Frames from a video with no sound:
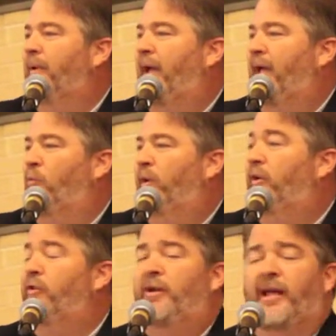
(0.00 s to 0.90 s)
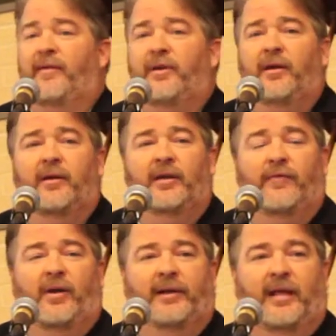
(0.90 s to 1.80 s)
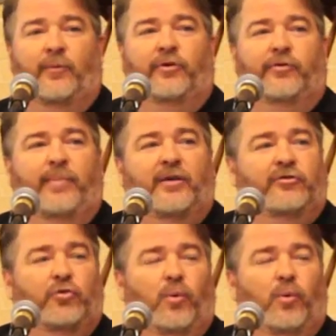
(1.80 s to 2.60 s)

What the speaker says: and went into the Navy. He felt like that was his best